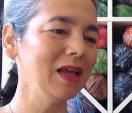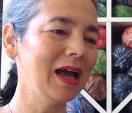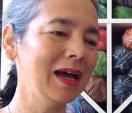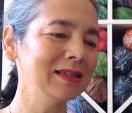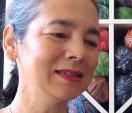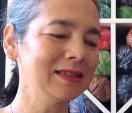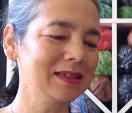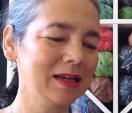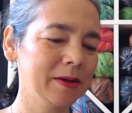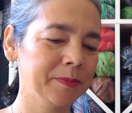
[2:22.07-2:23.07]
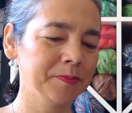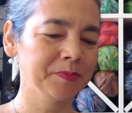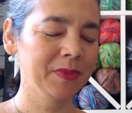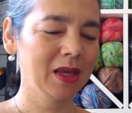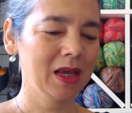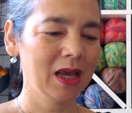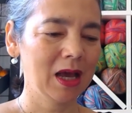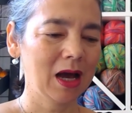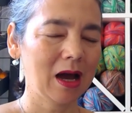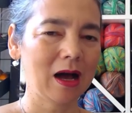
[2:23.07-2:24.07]
And
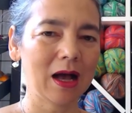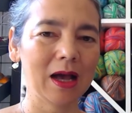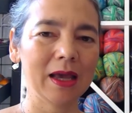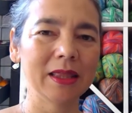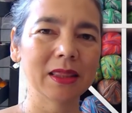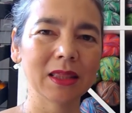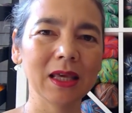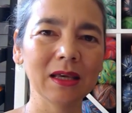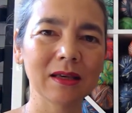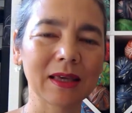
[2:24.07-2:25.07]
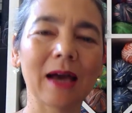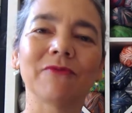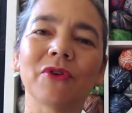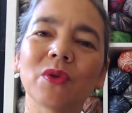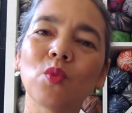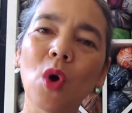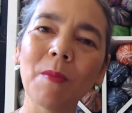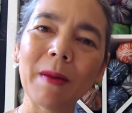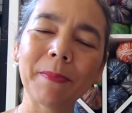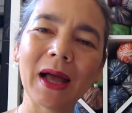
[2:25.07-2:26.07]
for the
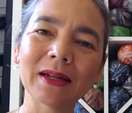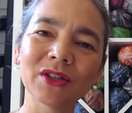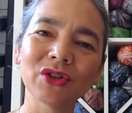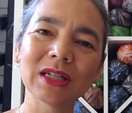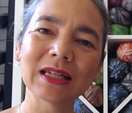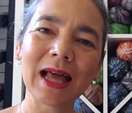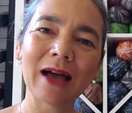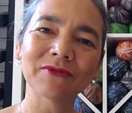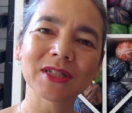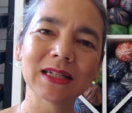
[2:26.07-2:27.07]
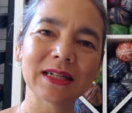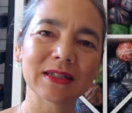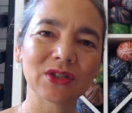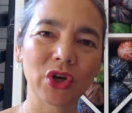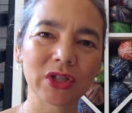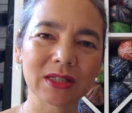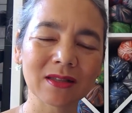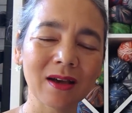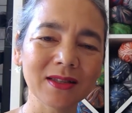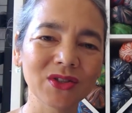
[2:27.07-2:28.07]
warm-up pattern, you didn't have to knit a certain
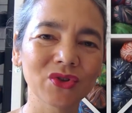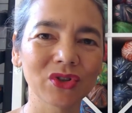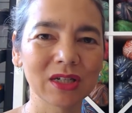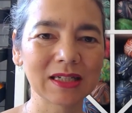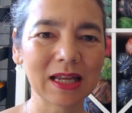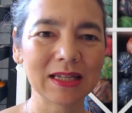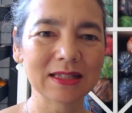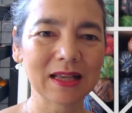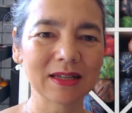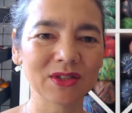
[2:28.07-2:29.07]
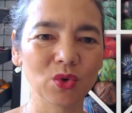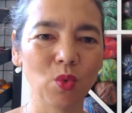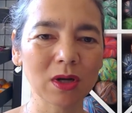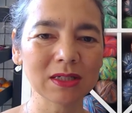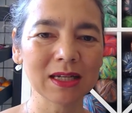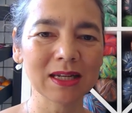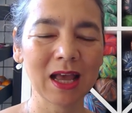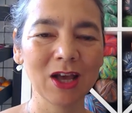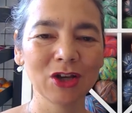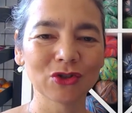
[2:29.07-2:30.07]
size. You could knit any size you wanted.
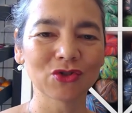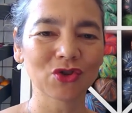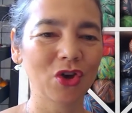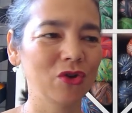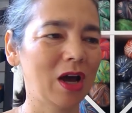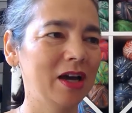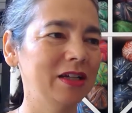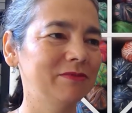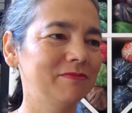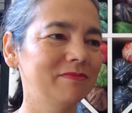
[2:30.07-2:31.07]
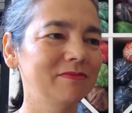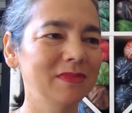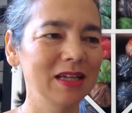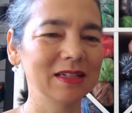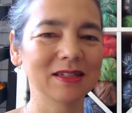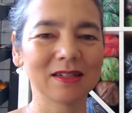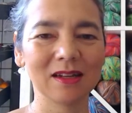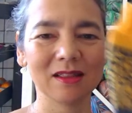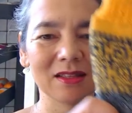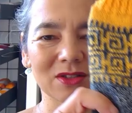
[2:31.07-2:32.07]
So I knit
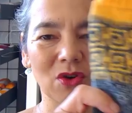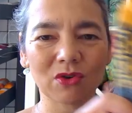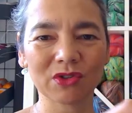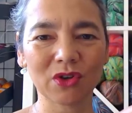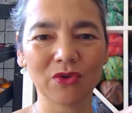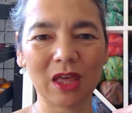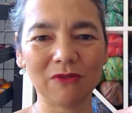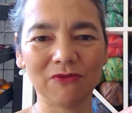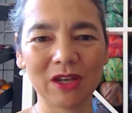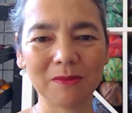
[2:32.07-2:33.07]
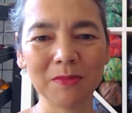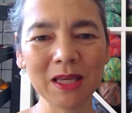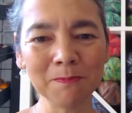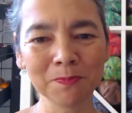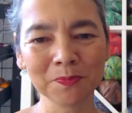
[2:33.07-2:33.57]
the socks so they fit me.